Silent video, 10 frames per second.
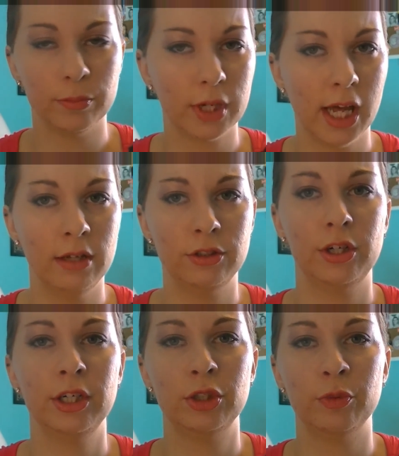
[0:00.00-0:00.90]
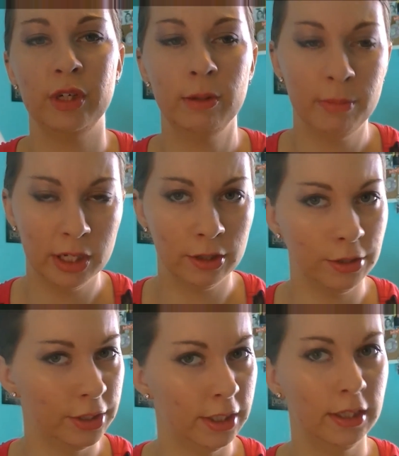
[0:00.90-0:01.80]
kind of starting to
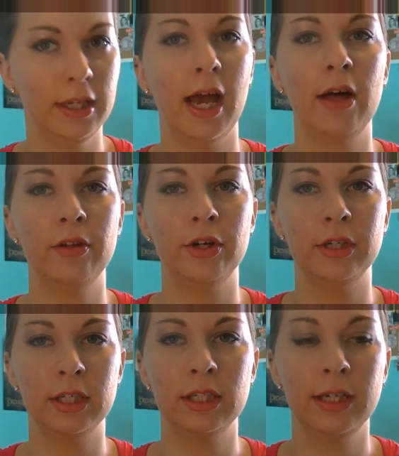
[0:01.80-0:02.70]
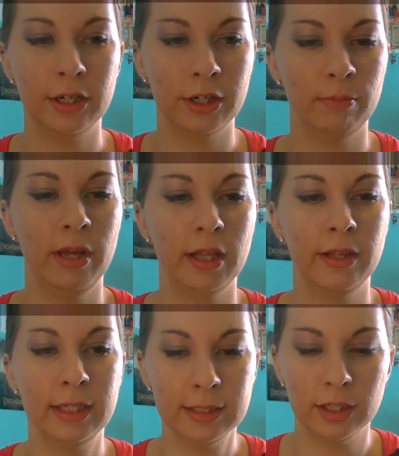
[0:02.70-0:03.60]
rebuild and gather and clear and make
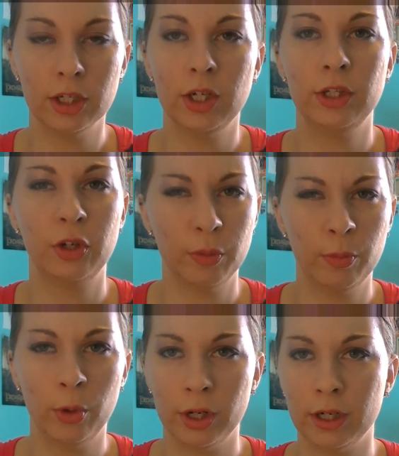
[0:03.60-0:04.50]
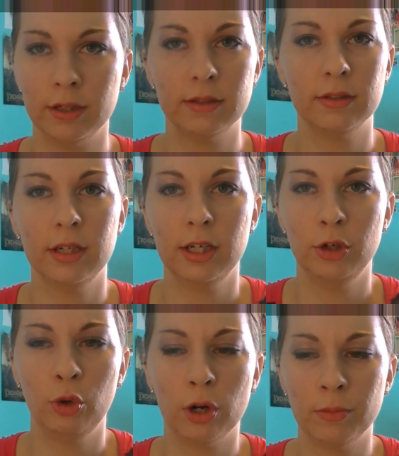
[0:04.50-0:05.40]
things look a little more
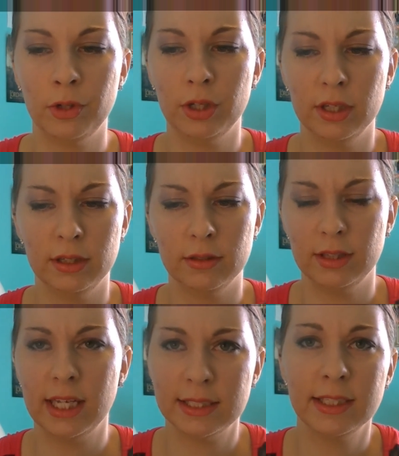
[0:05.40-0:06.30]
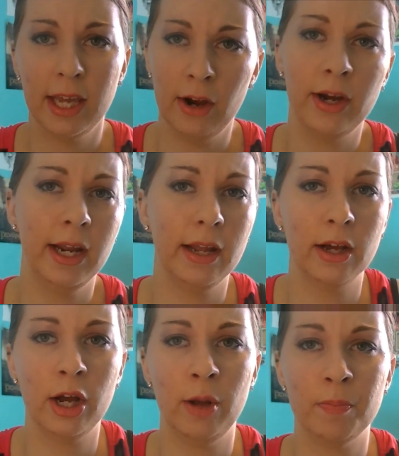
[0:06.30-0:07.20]
normal and less scary.
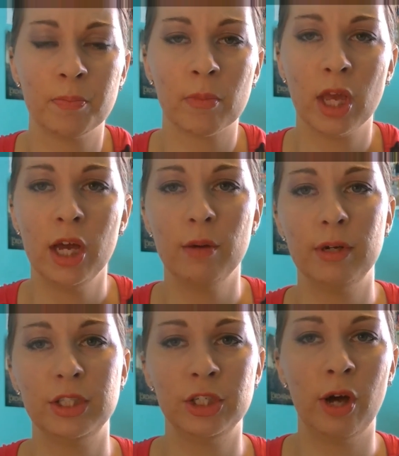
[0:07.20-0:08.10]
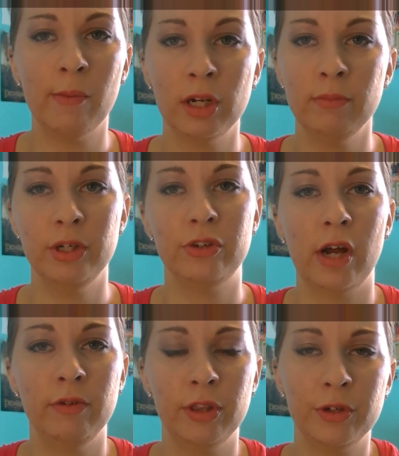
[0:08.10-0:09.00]
But so I'm going to be
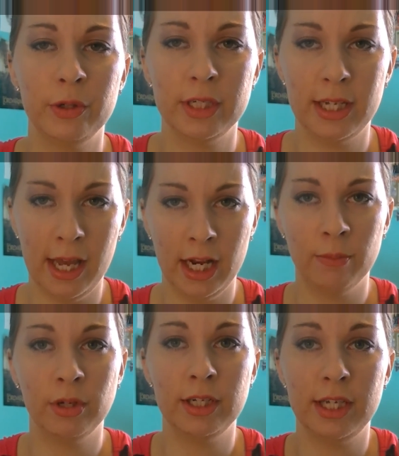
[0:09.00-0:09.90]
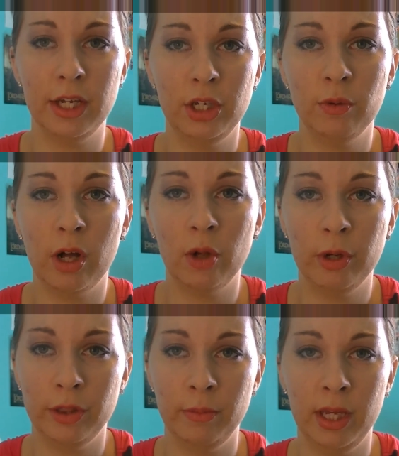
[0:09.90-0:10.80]
driving through today, and I'm going to take you all
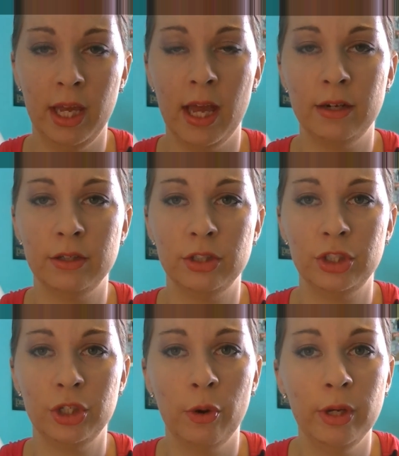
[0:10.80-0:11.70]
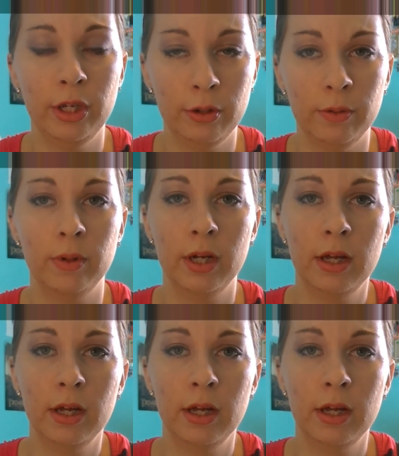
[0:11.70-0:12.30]
with me and show you